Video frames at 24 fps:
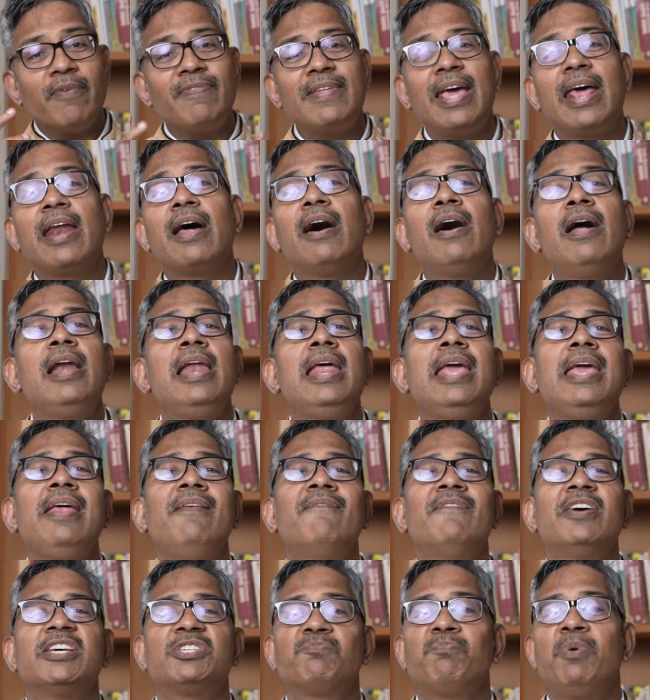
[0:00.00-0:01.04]
of their early
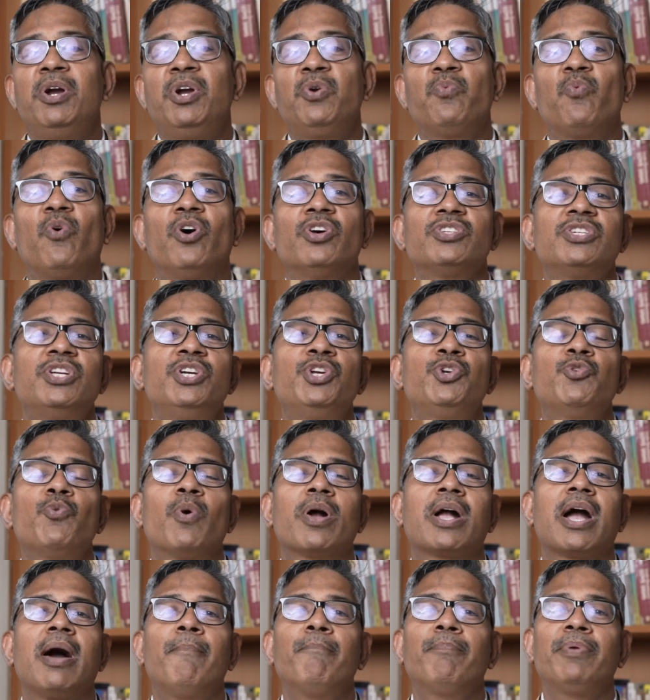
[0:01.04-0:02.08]
investment was into
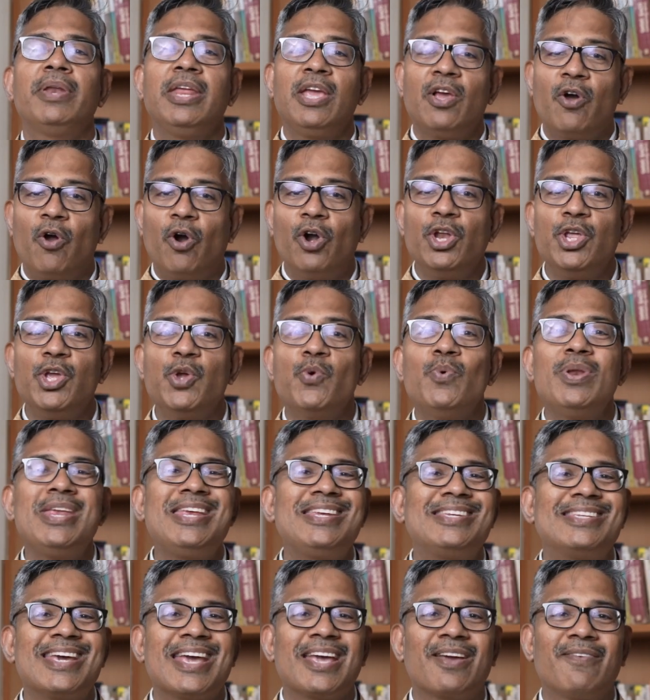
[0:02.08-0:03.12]
a company called
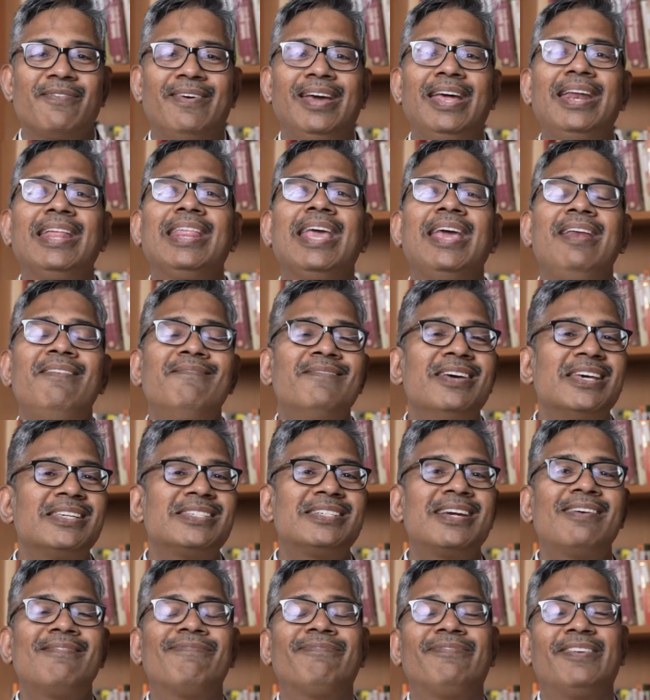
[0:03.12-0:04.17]
Unitech, where they
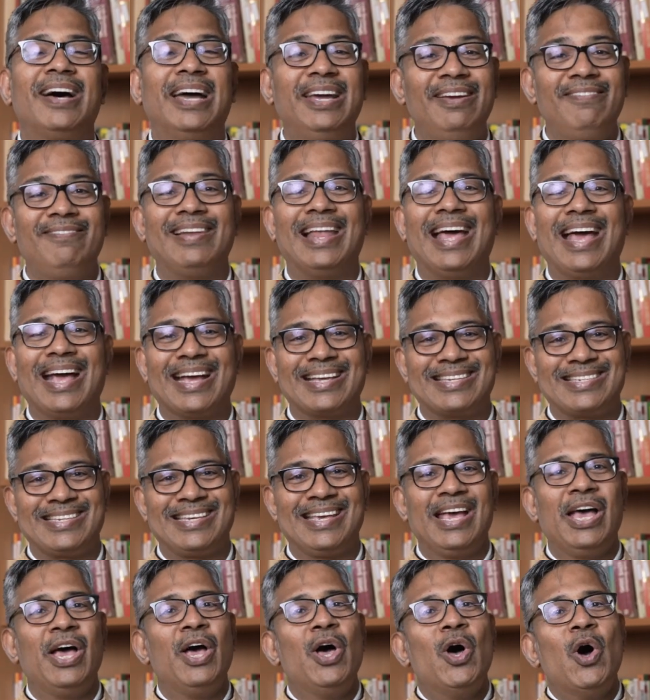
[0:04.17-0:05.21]
invested 5 lakhs.
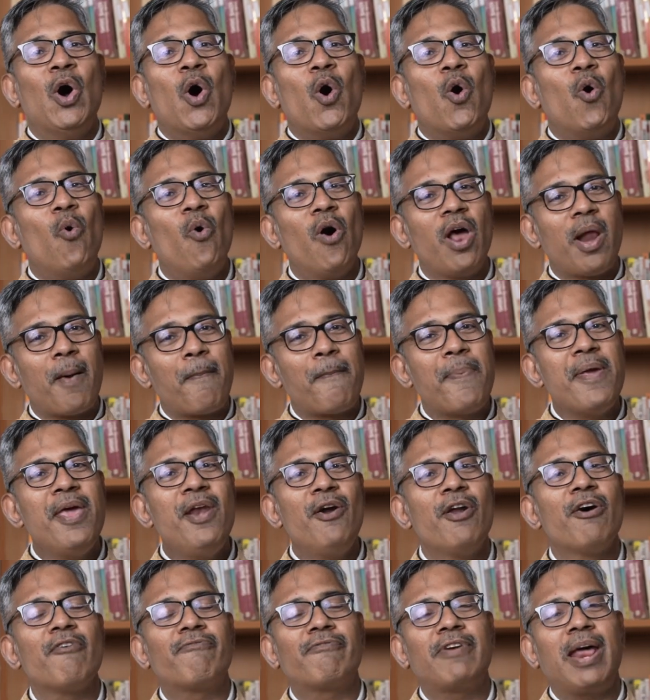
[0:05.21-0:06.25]
Over a
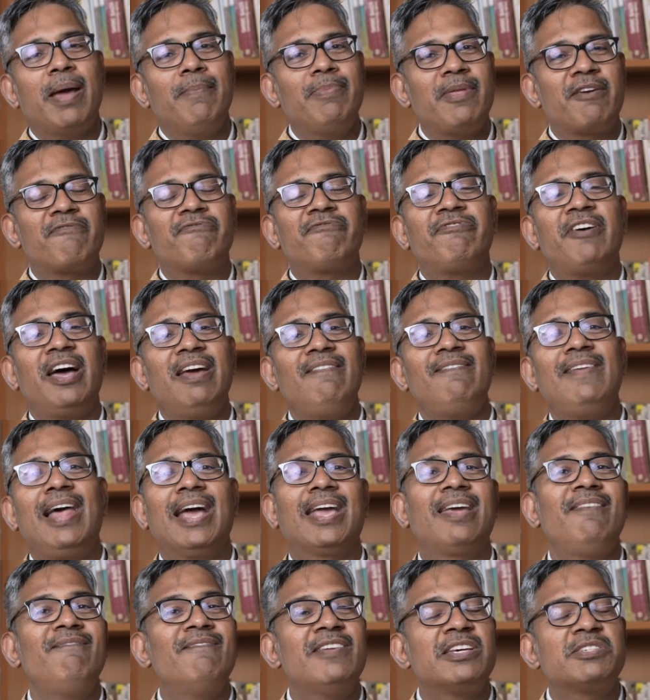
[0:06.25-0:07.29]
period of time, that 5
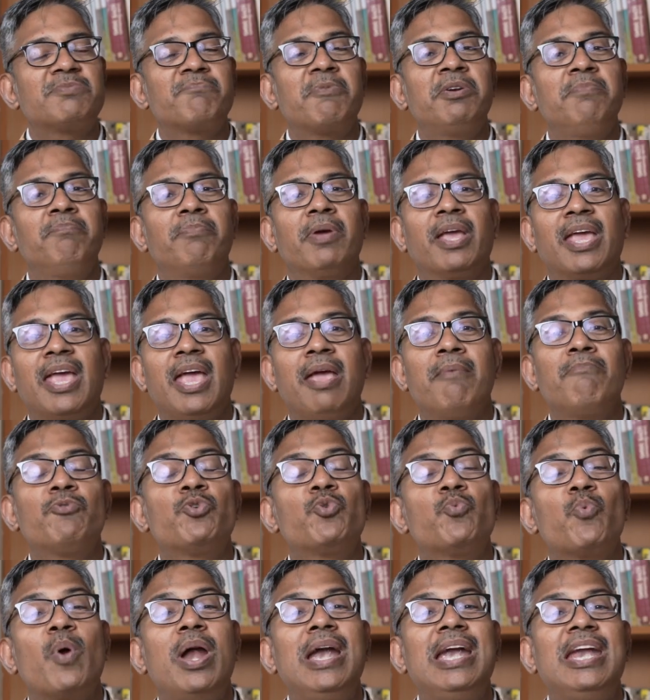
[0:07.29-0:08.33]
lakh investment became
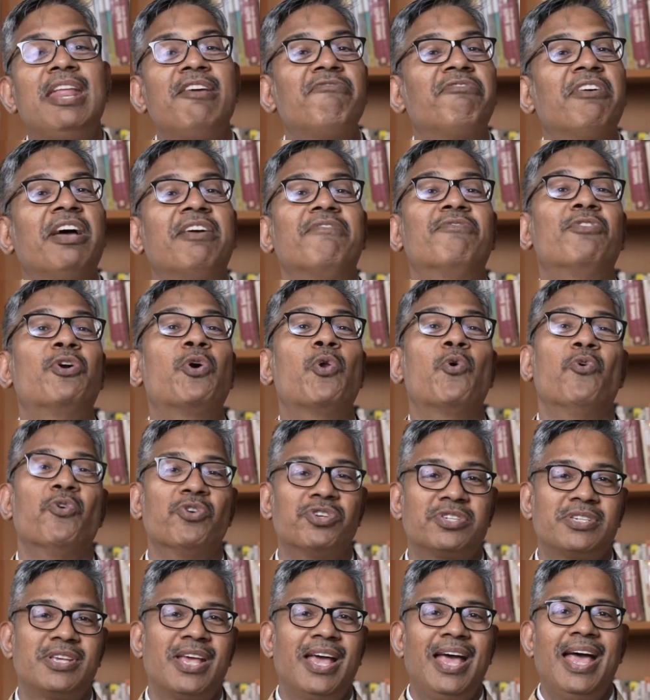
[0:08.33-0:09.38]
25
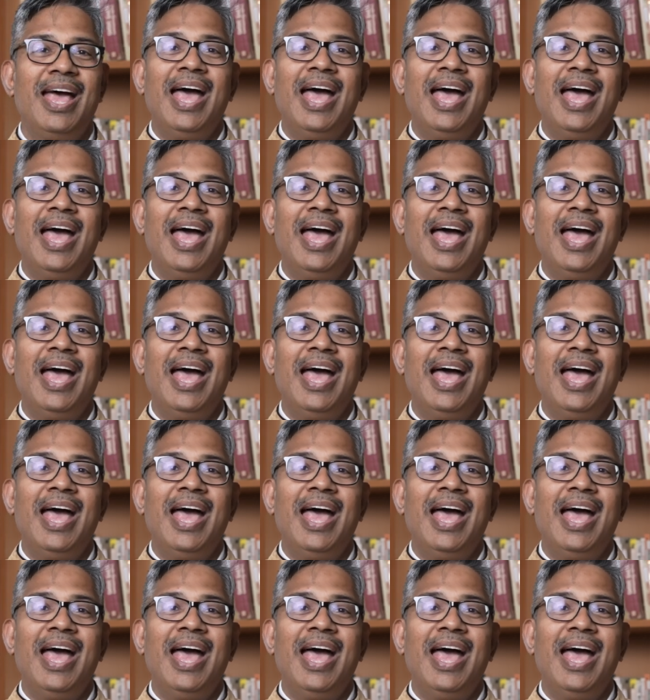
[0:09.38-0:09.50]
crores.